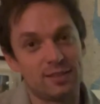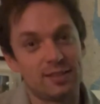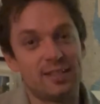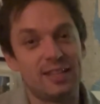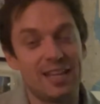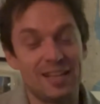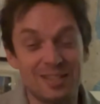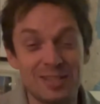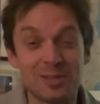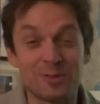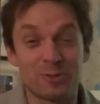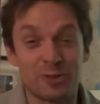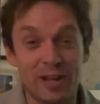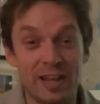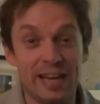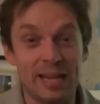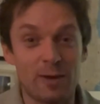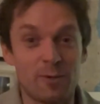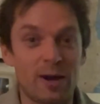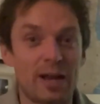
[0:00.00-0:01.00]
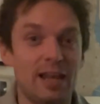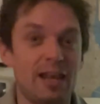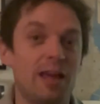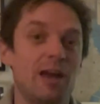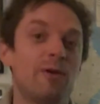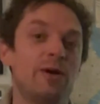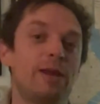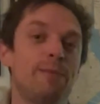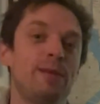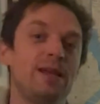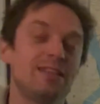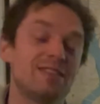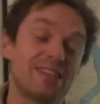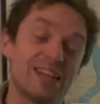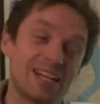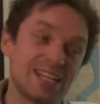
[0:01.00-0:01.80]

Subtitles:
And this is really quite low, and it means that